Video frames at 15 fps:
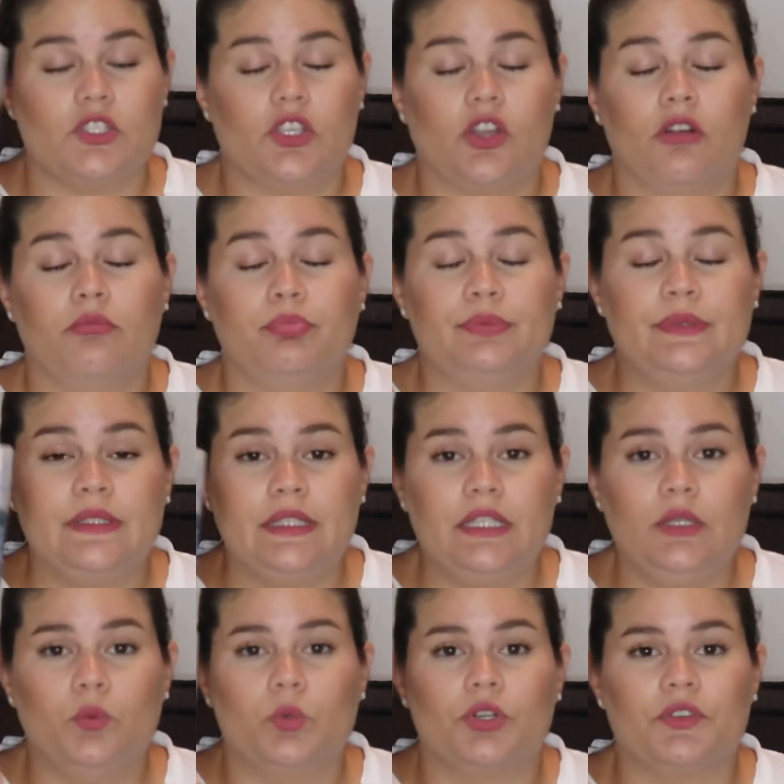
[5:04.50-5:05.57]
It's
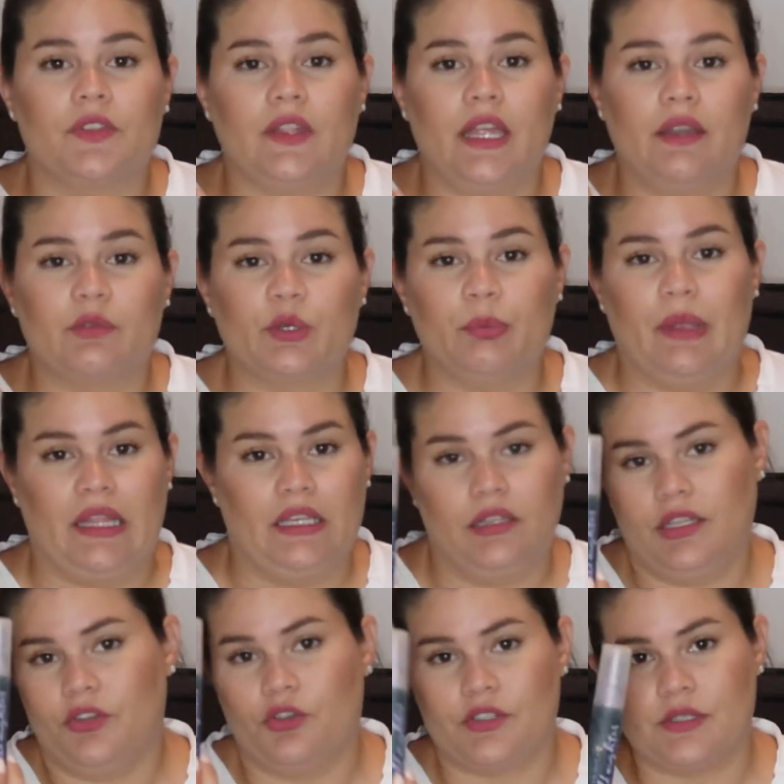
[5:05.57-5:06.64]
completely worth every
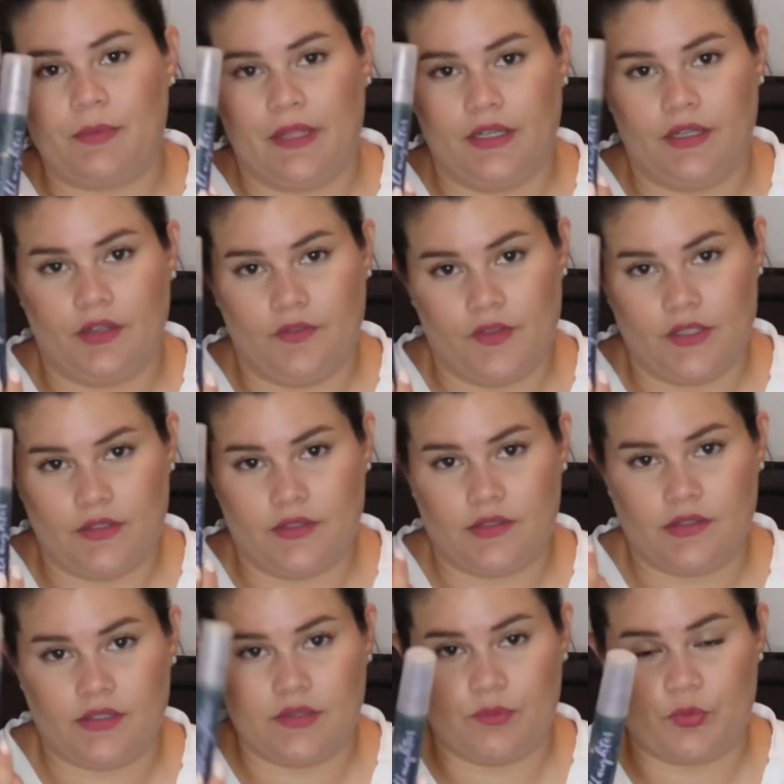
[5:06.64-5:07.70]
penny that you're spending on this
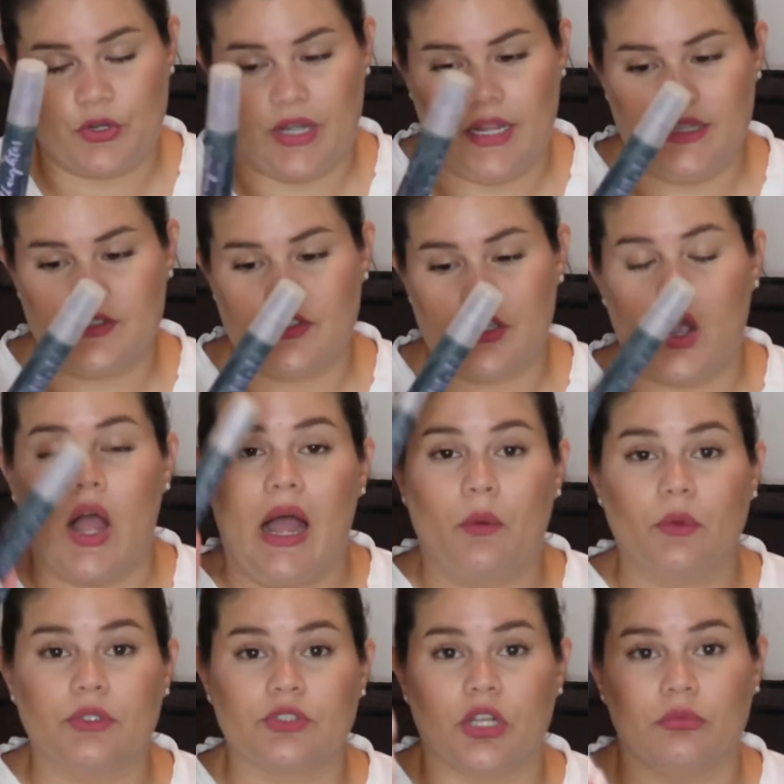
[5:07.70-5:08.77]
spray. So
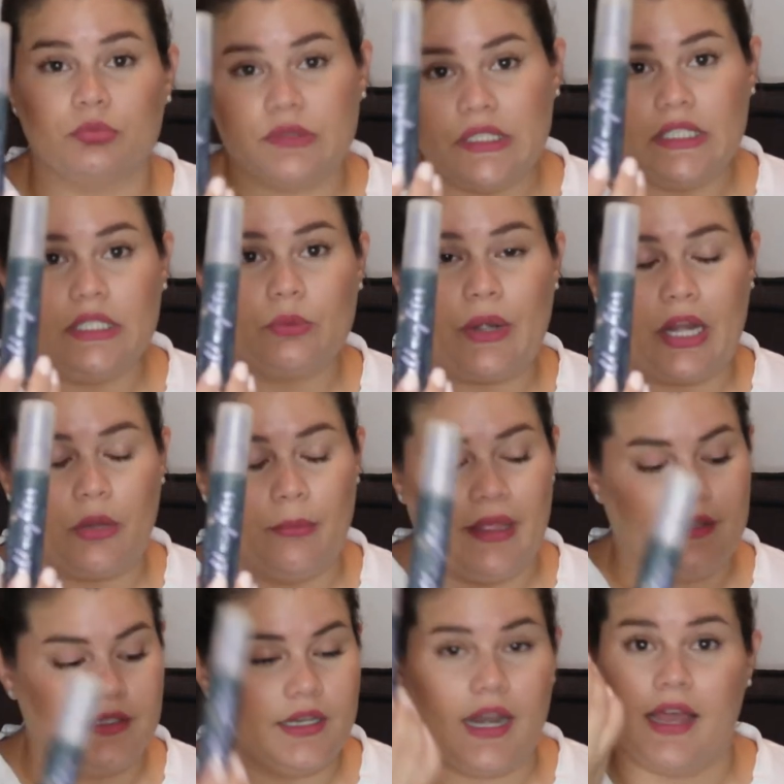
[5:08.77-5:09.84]
I will highly
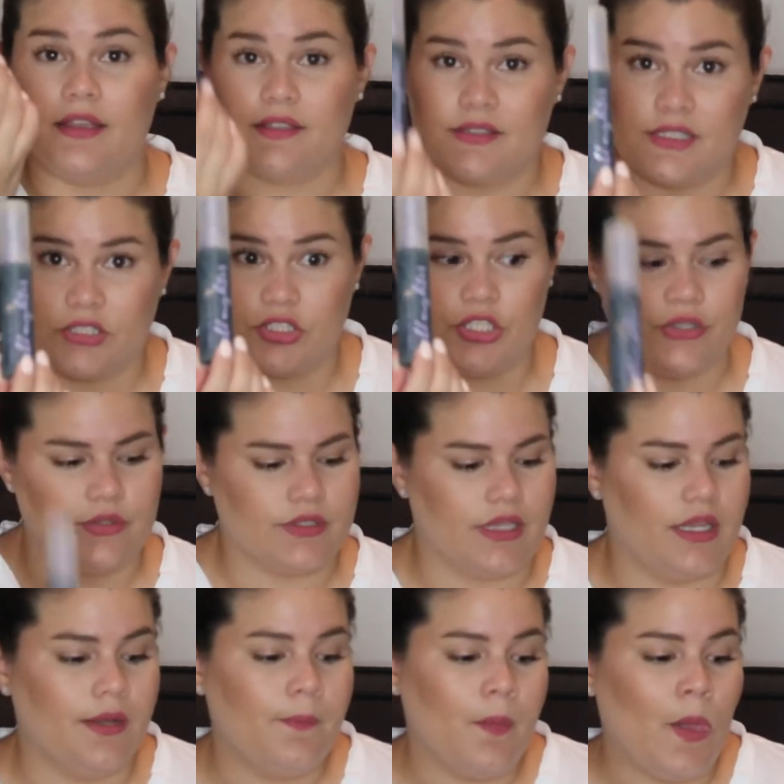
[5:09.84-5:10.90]
recommend it. I still use
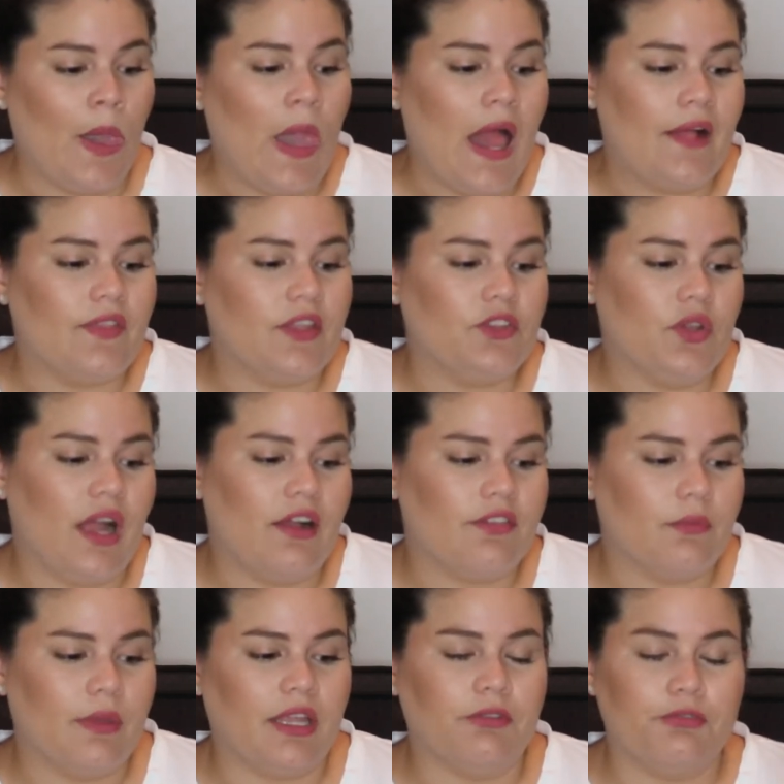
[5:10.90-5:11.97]
it. And then you
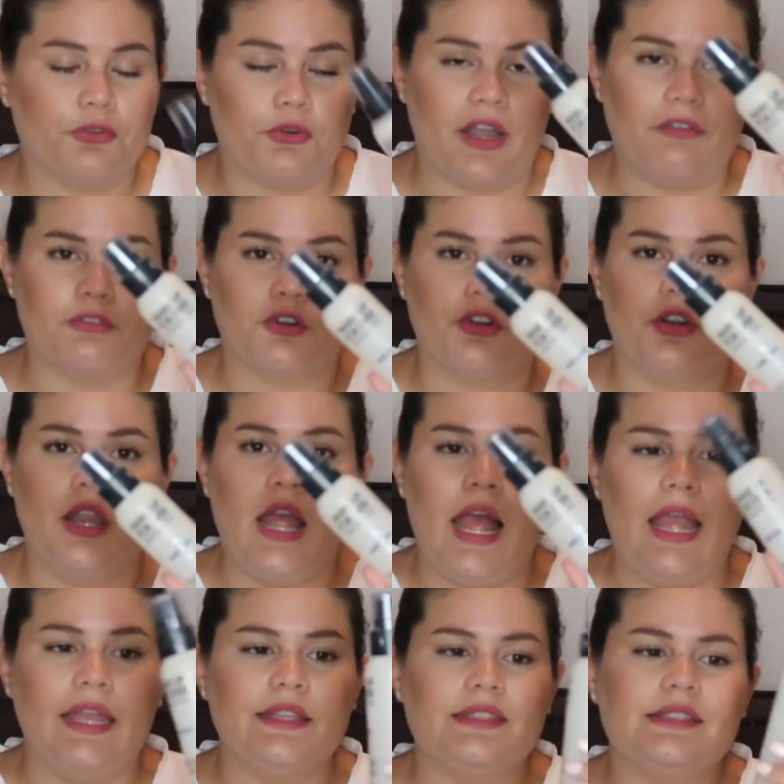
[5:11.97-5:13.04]
have the Makeup Forever.
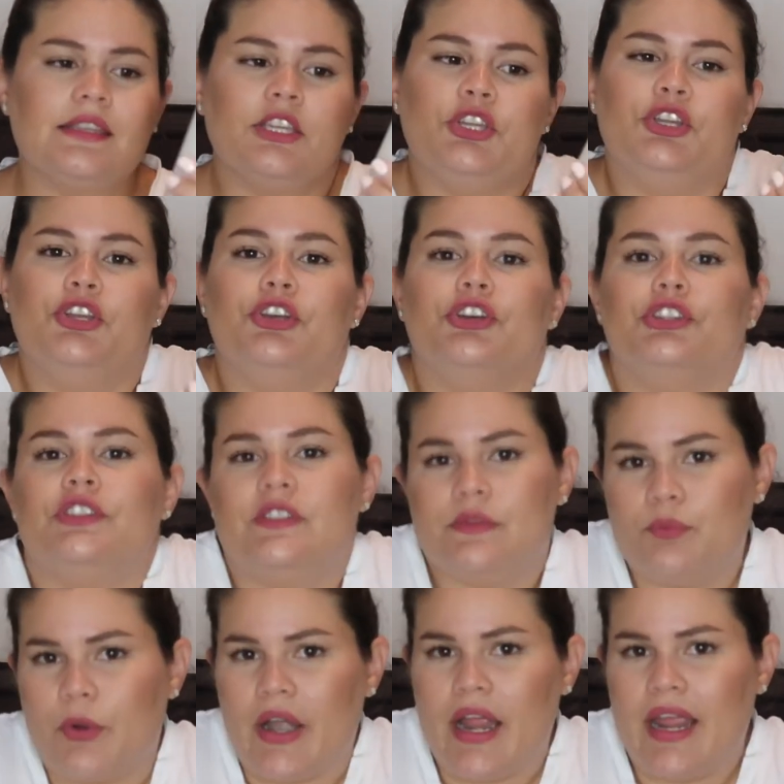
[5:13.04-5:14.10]
It's a good
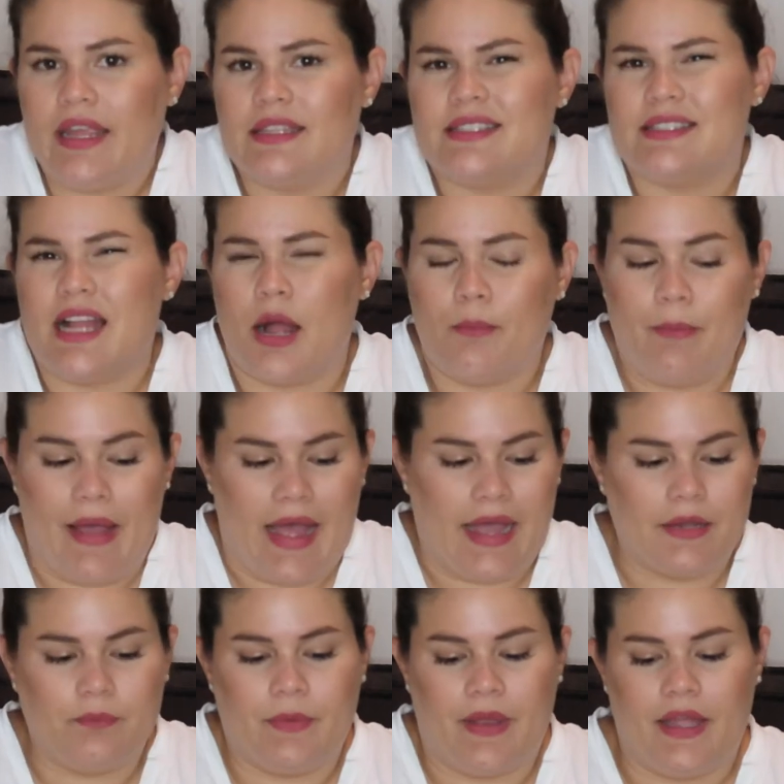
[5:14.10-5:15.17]
spray. It's not
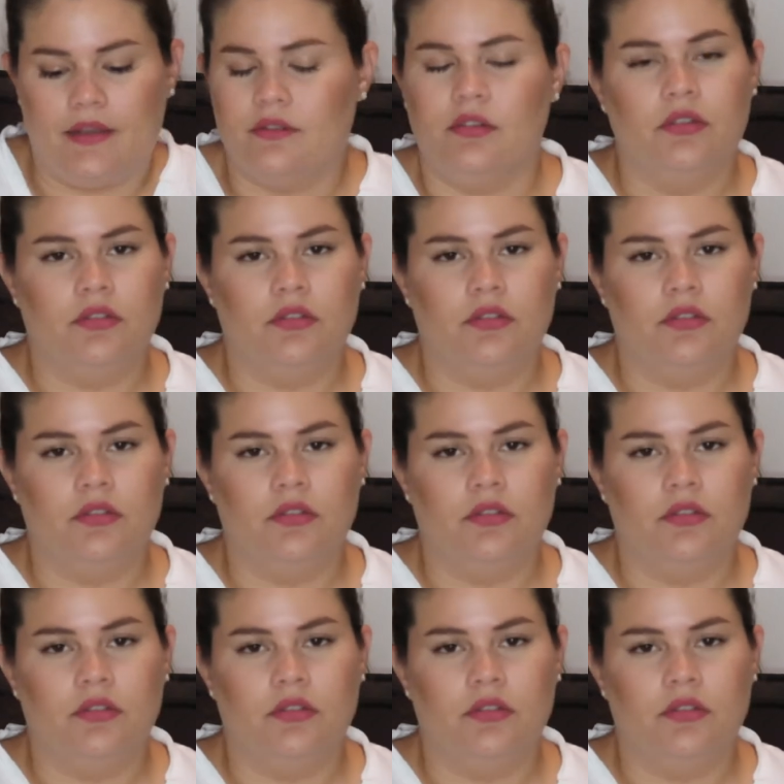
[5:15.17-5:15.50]
bad, but